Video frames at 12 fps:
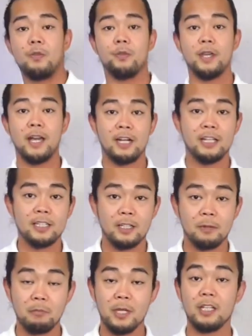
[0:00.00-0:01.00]
that is
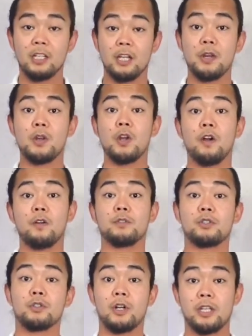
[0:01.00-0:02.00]
the median nerve
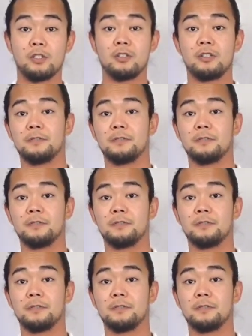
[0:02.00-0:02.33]
stretch.